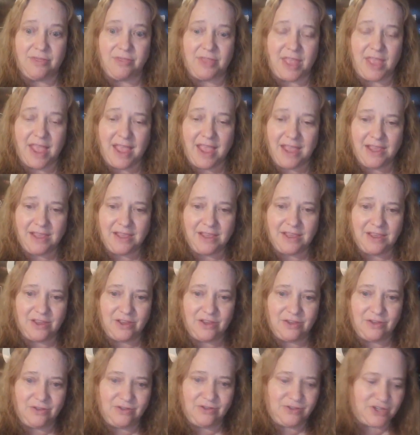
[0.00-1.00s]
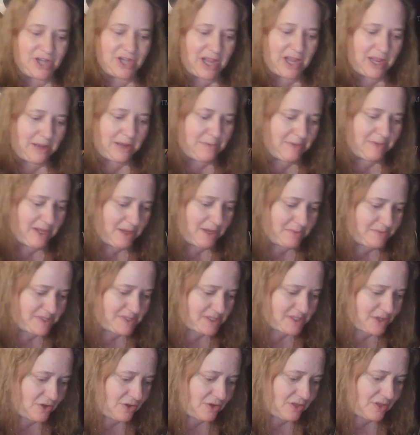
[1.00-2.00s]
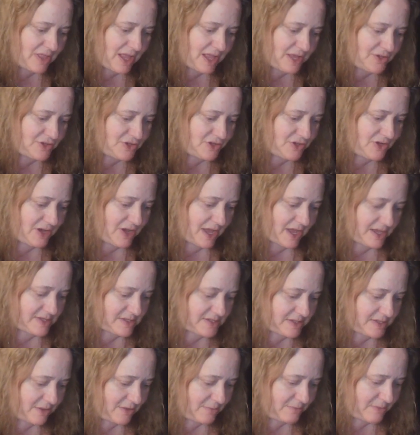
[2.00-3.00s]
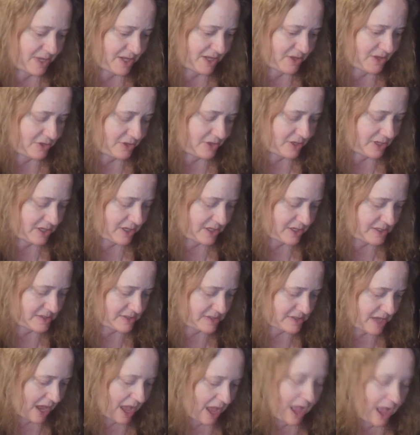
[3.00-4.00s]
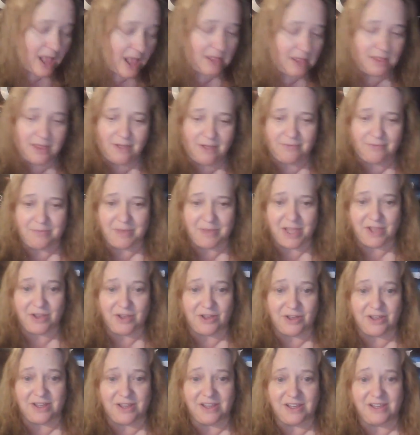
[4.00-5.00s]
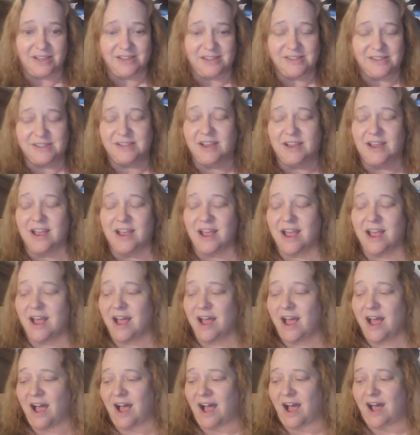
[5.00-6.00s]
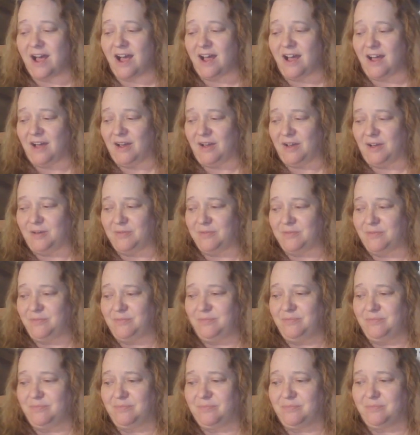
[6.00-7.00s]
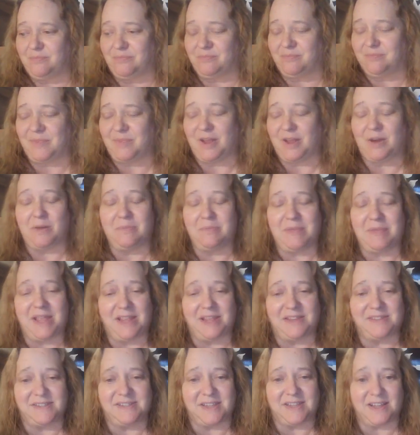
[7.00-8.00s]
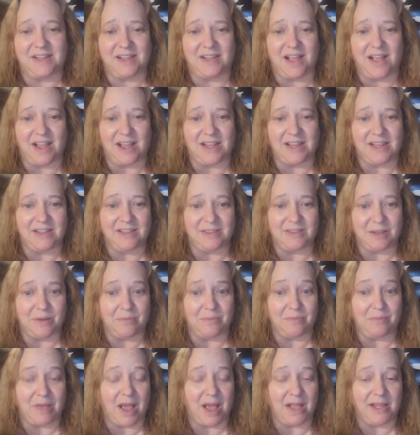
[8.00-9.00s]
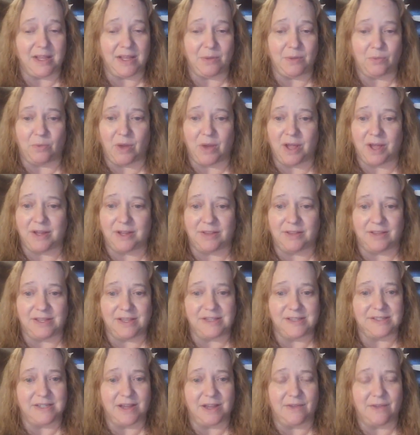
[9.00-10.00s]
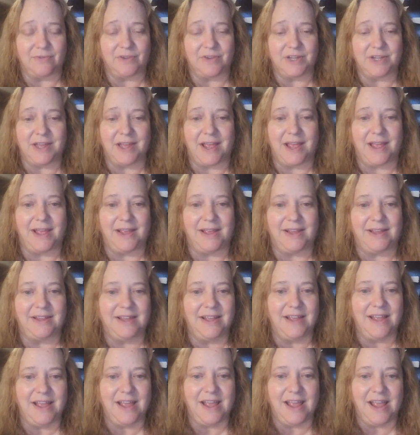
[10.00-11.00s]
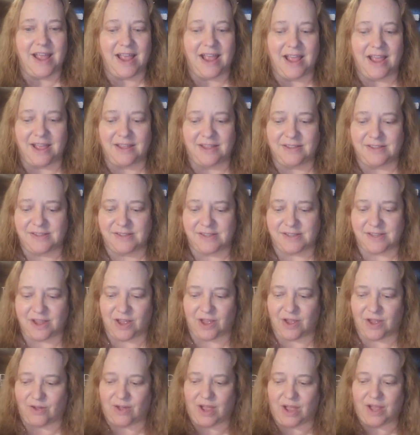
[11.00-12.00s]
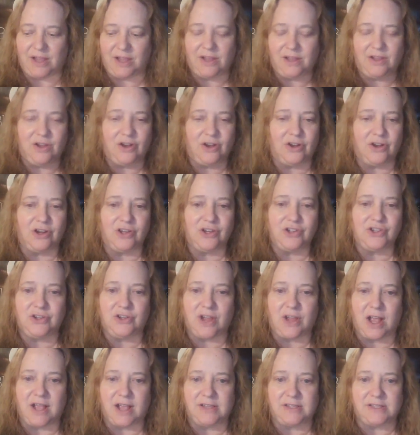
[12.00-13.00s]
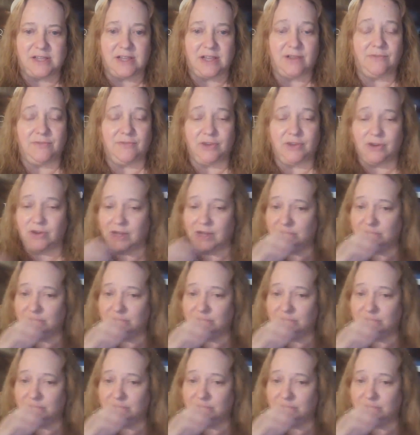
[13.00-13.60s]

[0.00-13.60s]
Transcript: Thank you, Jamie. I'm so glad you guys love my cookies. I love my cookies. Um, they're amazing. I eat them. I eat one at least every day. And so I encourage you guys, if you're